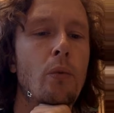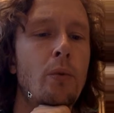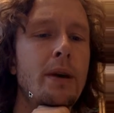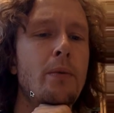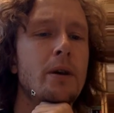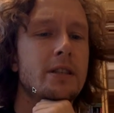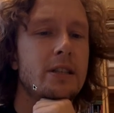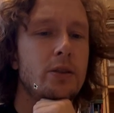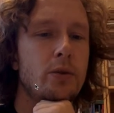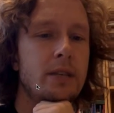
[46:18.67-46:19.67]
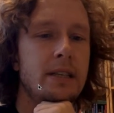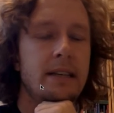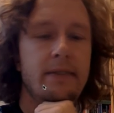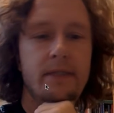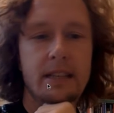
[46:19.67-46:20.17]
We wanted to see
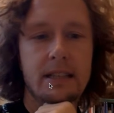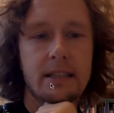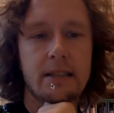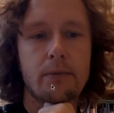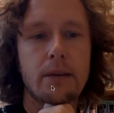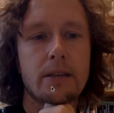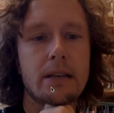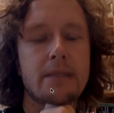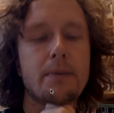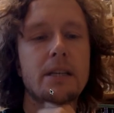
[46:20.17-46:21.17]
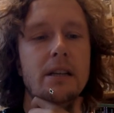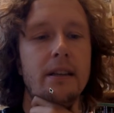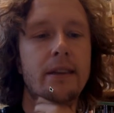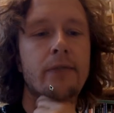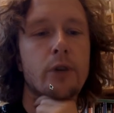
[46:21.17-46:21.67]
if this, especially
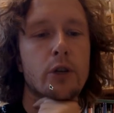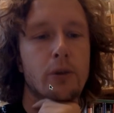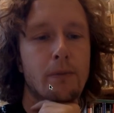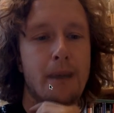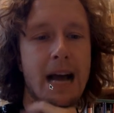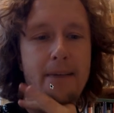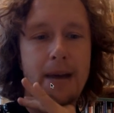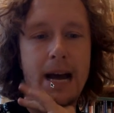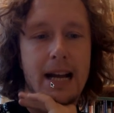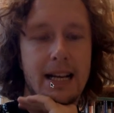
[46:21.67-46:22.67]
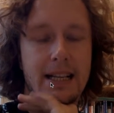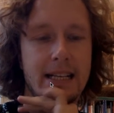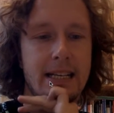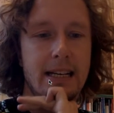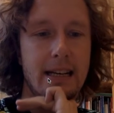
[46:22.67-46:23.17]
the virtual backpack
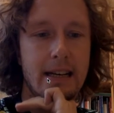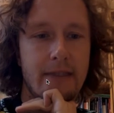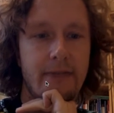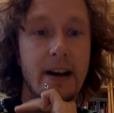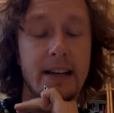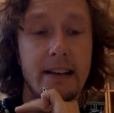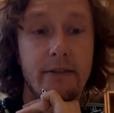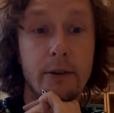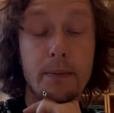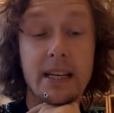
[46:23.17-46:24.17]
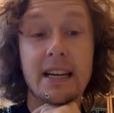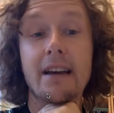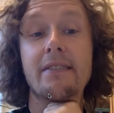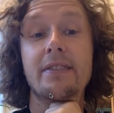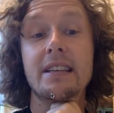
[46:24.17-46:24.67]
finding from Nina,
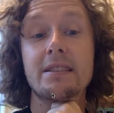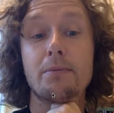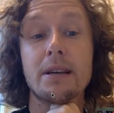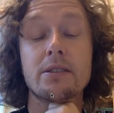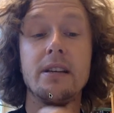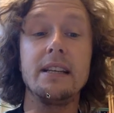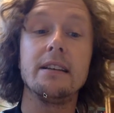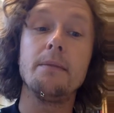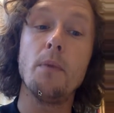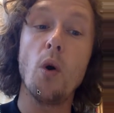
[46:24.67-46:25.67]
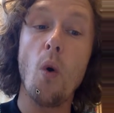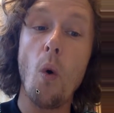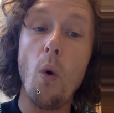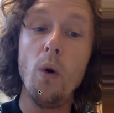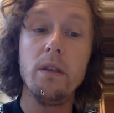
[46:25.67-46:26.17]
if this resonated among
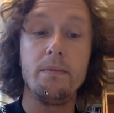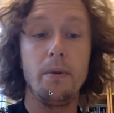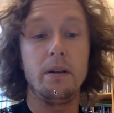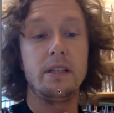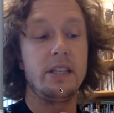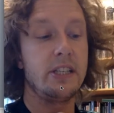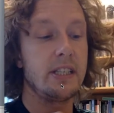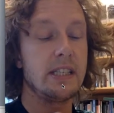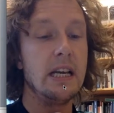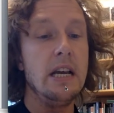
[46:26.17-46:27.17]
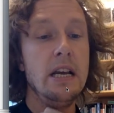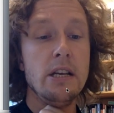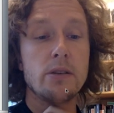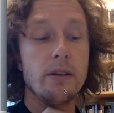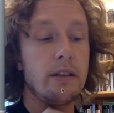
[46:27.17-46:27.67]
all the politicians.
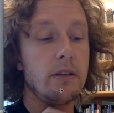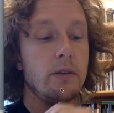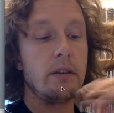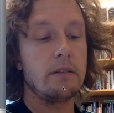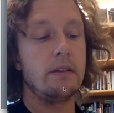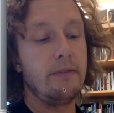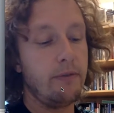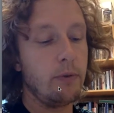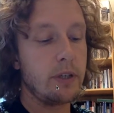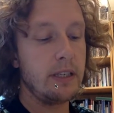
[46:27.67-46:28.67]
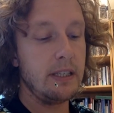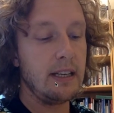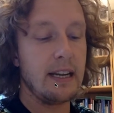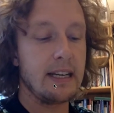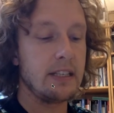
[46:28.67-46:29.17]
So in the 2014
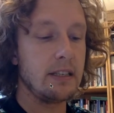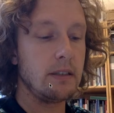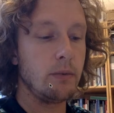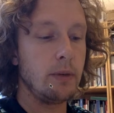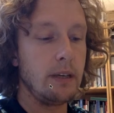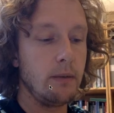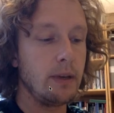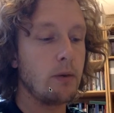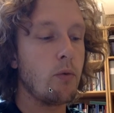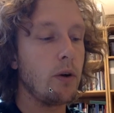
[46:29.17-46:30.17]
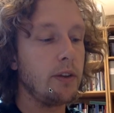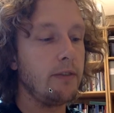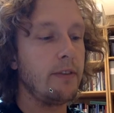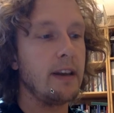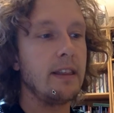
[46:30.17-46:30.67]
election, we
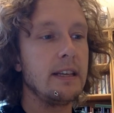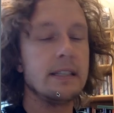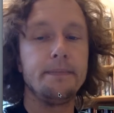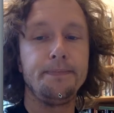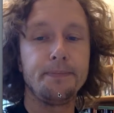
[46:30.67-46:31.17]
quantified this